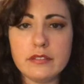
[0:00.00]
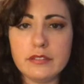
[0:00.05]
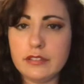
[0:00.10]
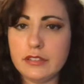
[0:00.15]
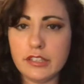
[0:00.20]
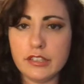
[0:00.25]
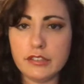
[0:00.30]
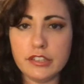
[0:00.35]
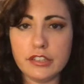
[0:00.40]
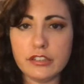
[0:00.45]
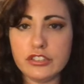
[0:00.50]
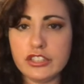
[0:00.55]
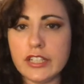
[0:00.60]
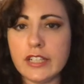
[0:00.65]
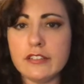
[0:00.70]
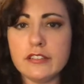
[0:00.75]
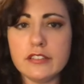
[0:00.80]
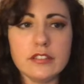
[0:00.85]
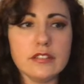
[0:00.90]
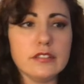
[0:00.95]
you know, your
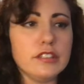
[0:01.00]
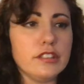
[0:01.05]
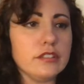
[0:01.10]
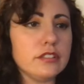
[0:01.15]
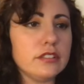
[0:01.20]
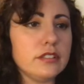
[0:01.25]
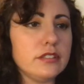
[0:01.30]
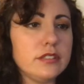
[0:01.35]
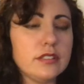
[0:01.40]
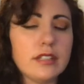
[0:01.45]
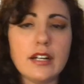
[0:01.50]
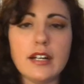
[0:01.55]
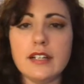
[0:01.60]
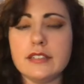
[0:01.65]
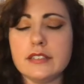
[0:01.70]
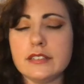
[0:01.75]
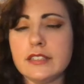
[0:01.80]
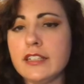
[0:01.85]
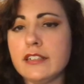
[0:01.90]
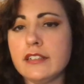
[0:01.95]
gender, your
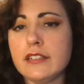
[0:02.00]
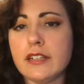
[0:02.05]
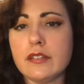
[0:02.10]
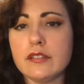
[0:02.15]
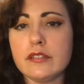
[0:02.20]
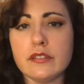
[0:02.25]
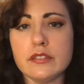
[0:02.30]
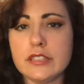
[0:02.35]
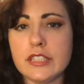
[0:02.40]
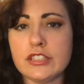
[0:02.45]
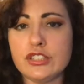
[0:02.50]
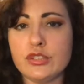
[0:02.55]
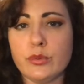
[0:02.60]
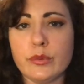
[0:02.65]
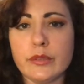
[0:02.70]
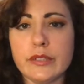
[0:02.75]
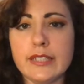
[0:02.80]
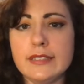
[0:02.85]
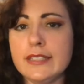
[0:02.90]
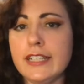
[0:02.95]
skin color, or sexual
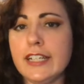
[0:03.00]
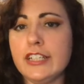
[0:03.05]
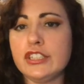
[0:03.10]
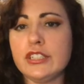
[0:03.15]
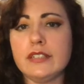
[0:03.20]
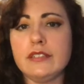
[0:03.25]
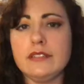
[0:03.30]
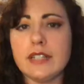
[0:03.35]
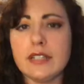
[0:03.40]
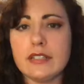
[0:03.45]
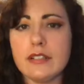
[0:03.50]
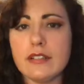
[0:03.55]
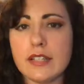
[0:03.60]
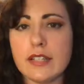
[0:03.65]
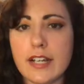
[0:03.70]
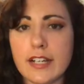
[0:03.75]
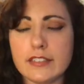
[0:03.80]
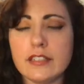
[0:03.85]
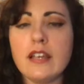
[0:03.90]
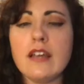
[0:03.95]
orientation, none of
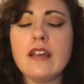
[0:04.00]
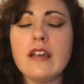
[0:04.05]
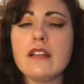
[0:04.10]
that.